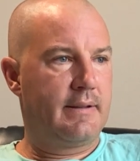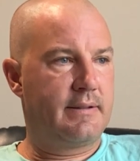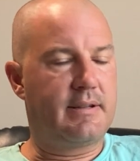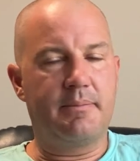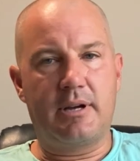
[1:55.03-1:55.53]

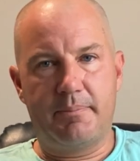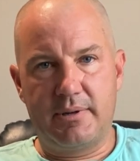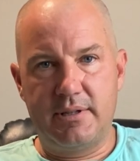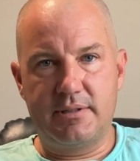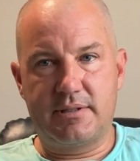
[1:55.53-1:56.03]
Some
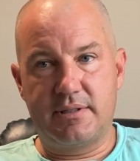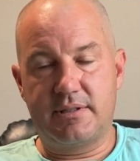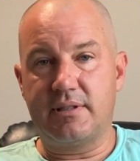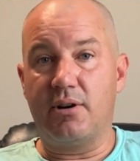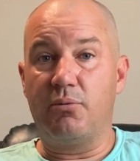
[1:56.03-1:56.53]
companies
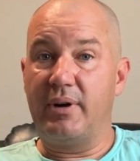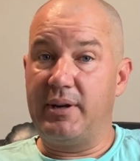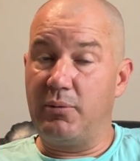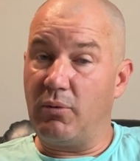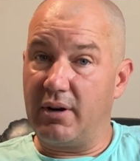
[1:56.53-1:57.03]
sell wind
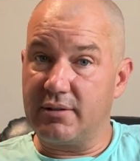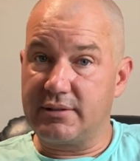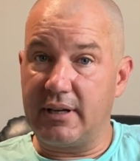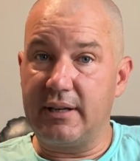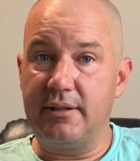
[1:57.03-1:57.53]
and
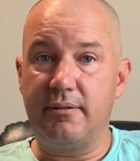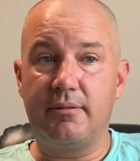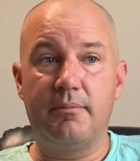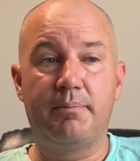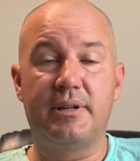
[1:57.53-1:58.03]
watertight
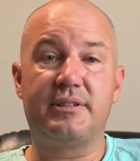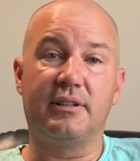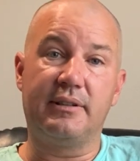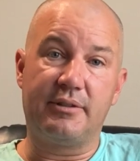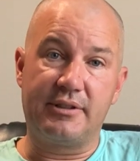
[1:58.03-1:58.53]
but
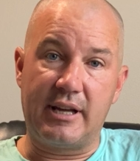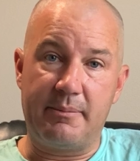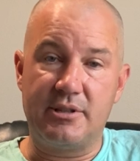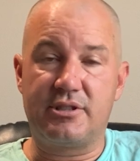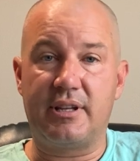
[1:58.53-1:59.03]
deliver
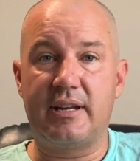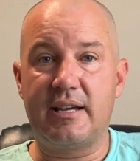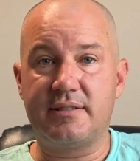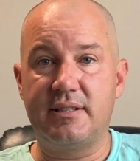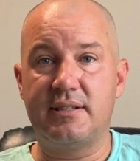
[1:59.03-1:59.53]
damage than
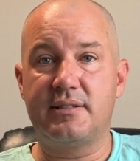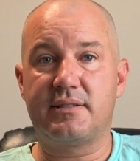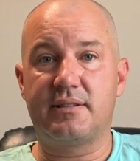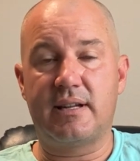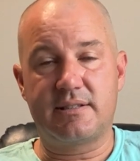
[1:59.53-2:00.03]
as is.
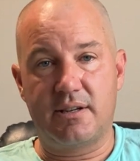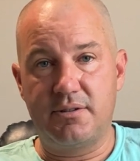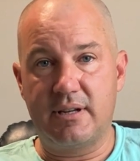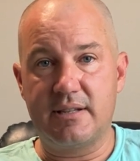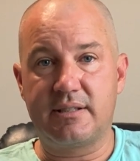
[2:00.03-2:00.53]
That's how you
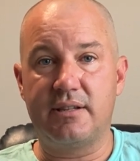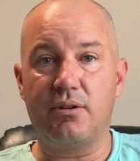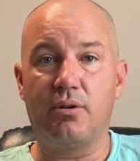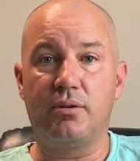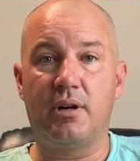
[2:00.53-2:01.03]
guys get
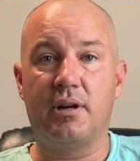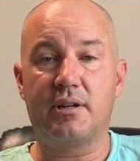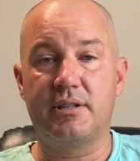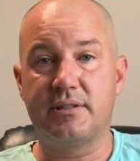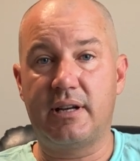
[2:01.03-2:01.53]
whole
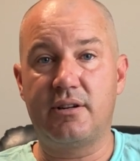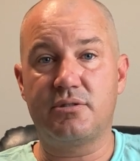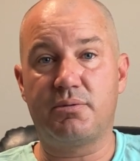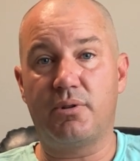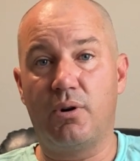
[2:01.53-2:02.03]

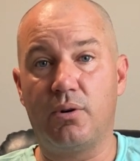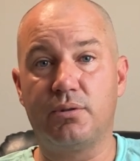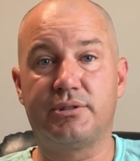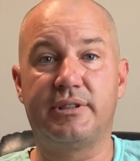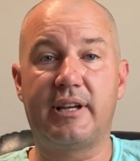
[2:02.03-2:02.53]
containers with
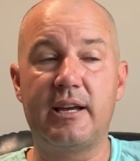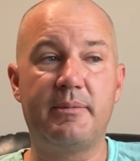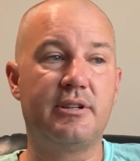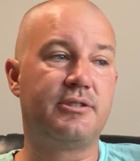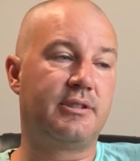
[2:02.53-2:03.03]
holes and
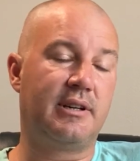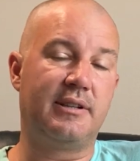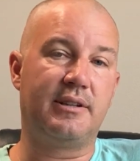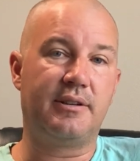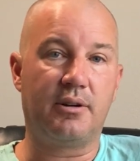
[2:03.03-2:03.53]
damage,
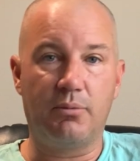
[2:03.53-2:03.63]
and then their